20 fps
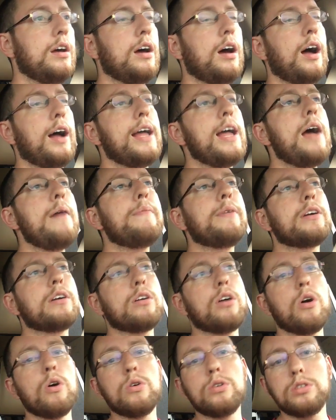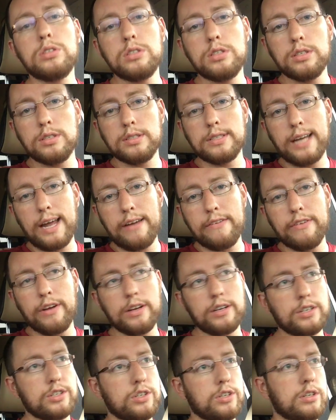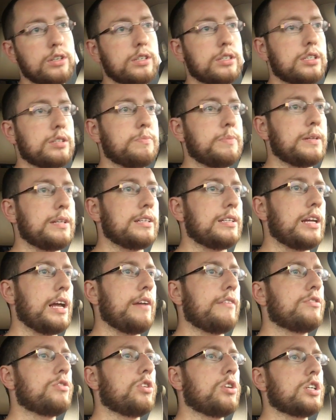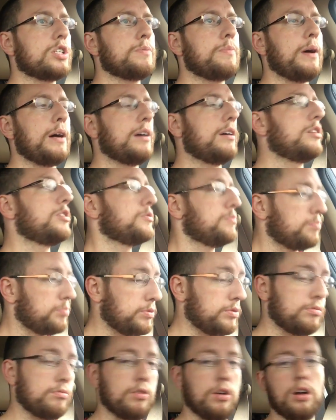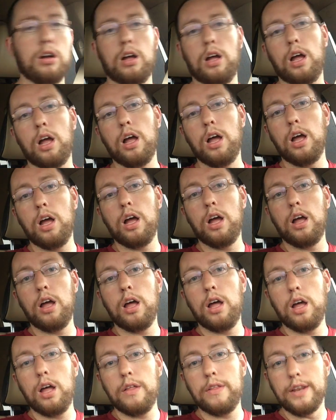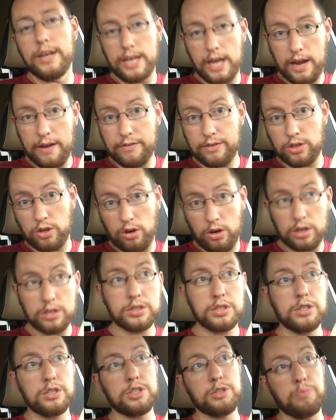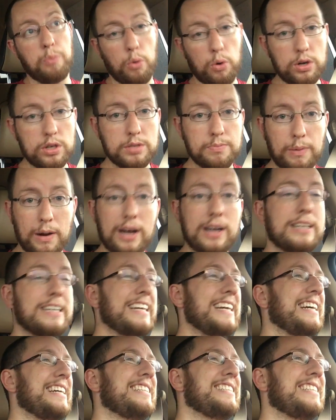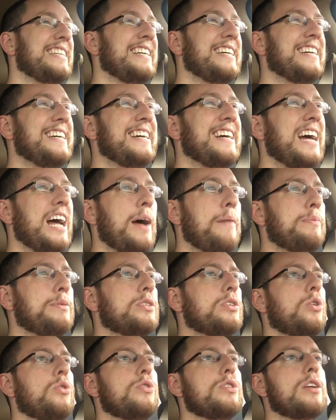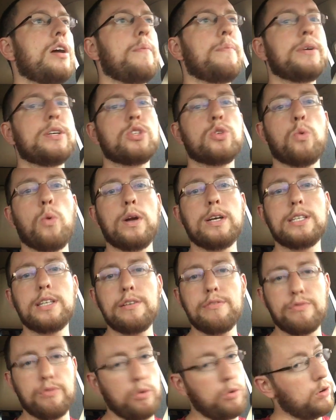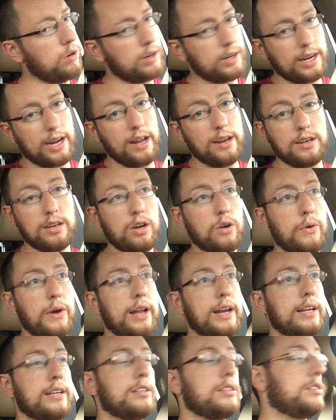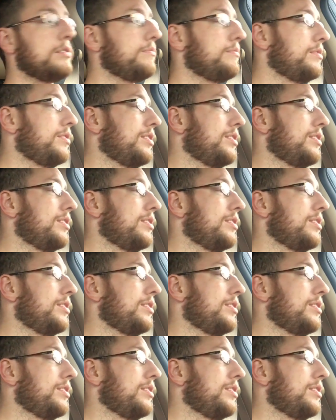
I am your host, Dave Ettinger. This has been the Dave Talks Duh. The Dave Talks Sports Podcast, episode number 24. Again, no edits.